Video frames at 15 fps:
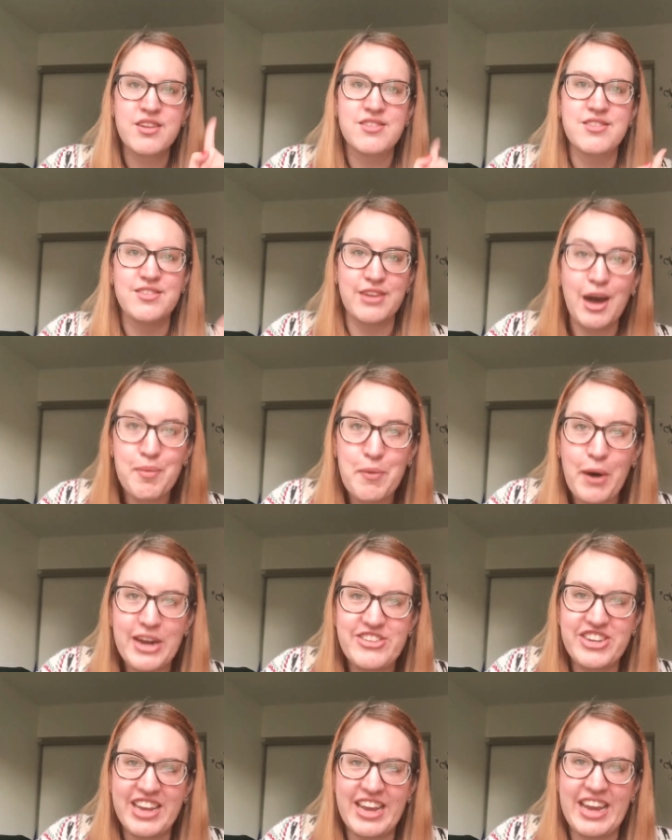Stop
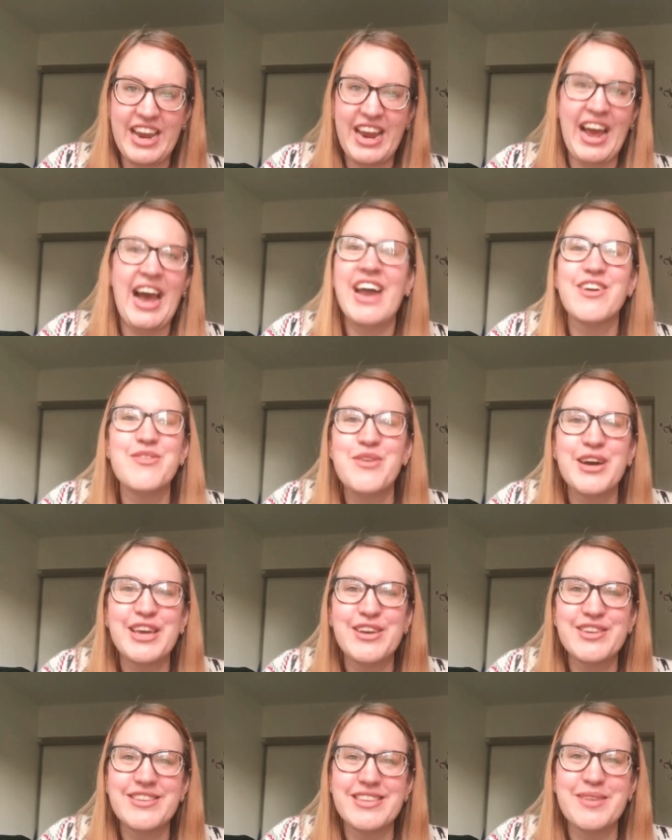watching. I don't want
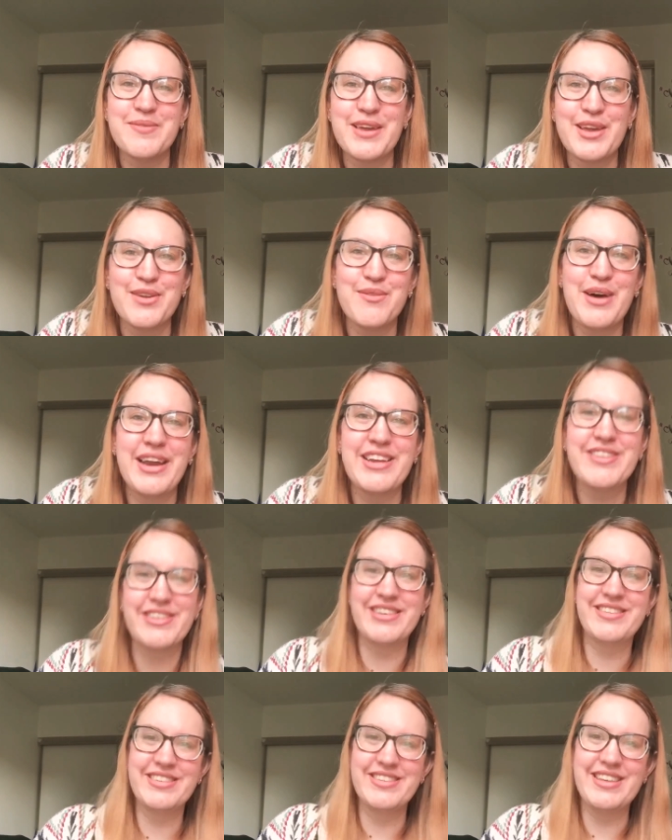you to see me in a wedding
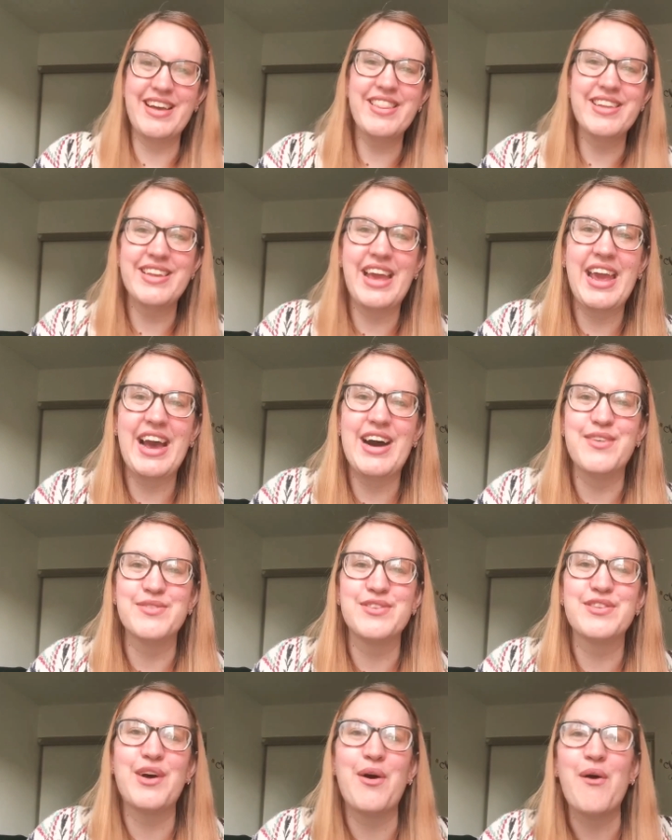dress until the day
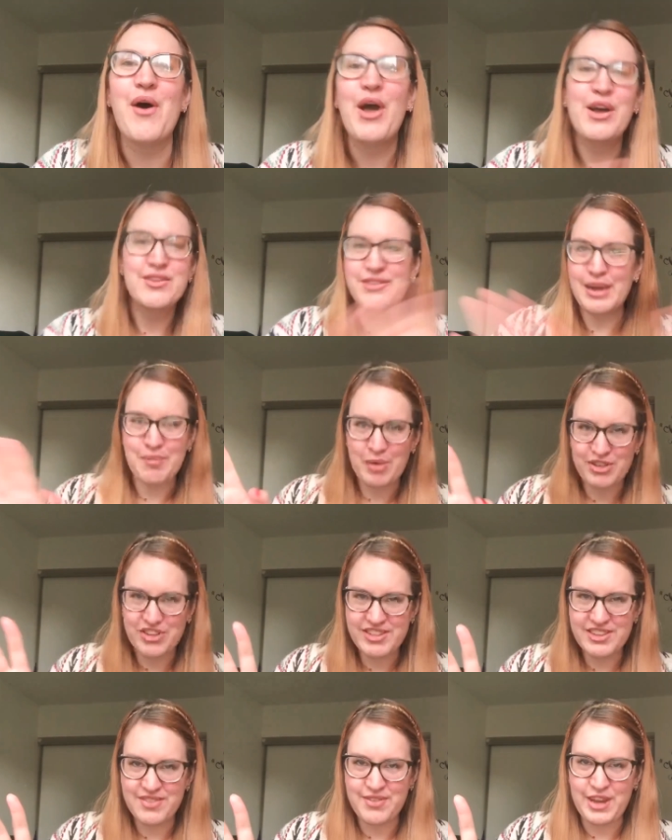of, so stop
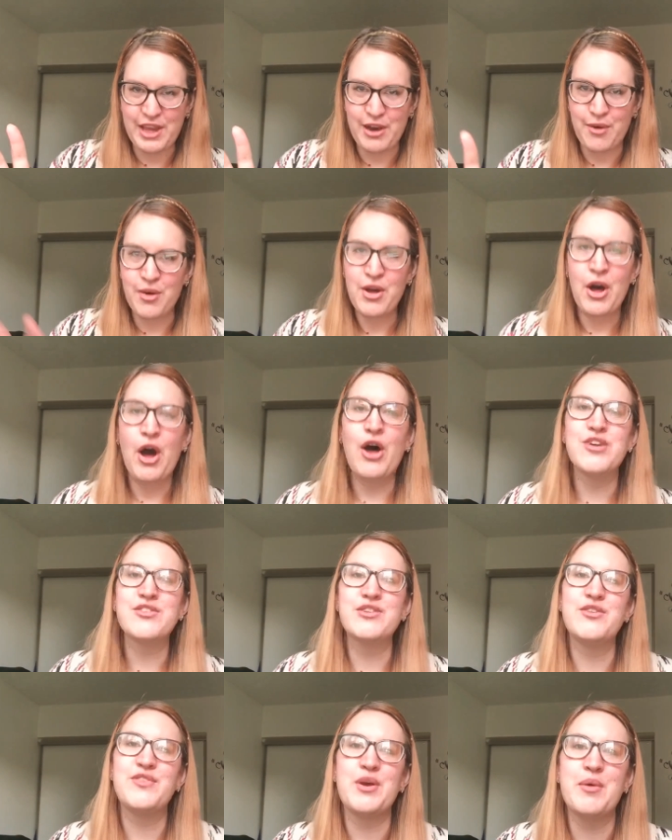watching this video.
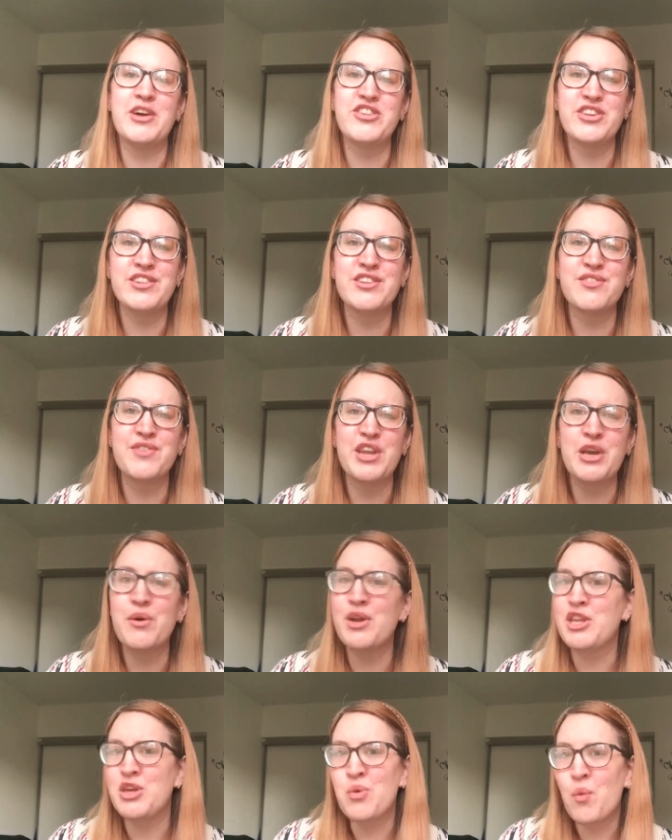Also, if you're watching this
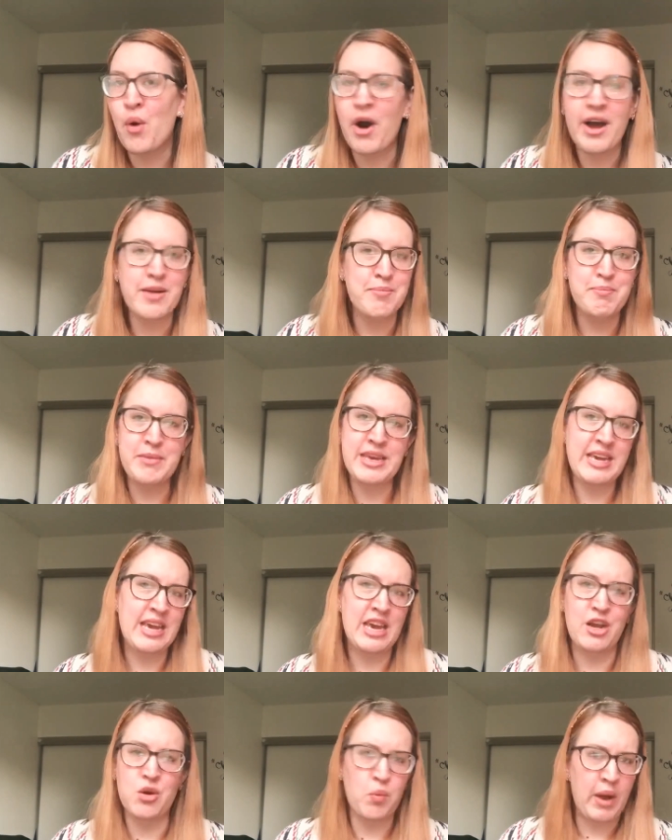video and you want
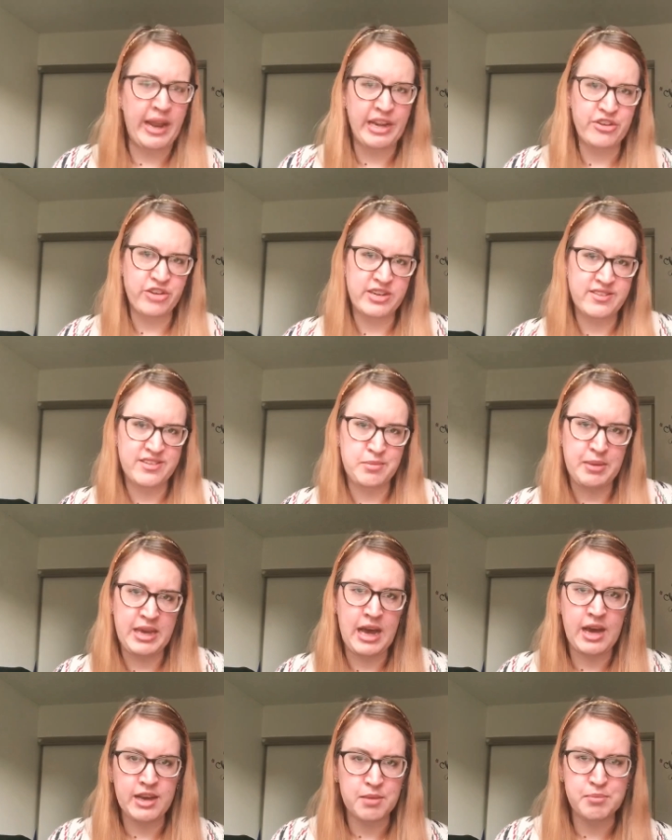me in a wedding dress to
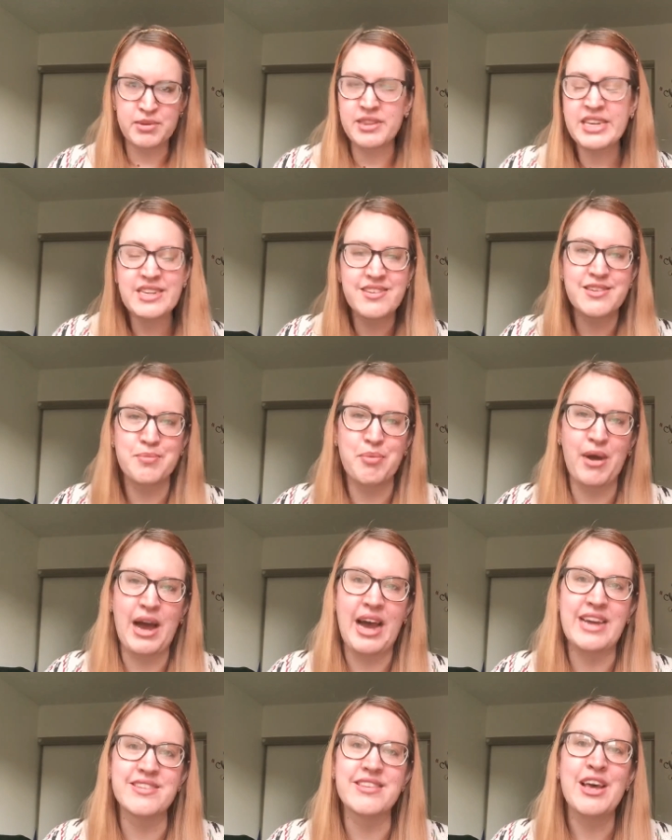be a complete
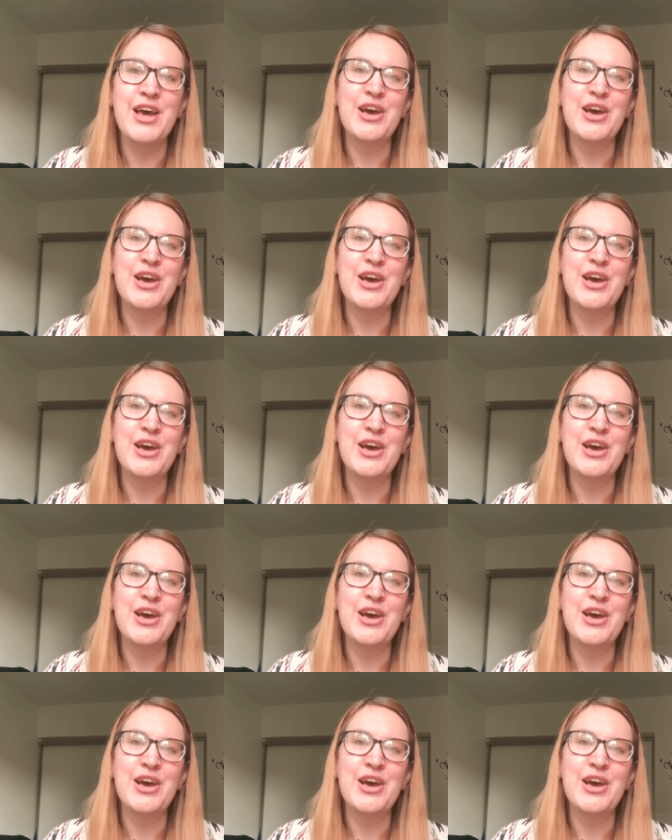surprise,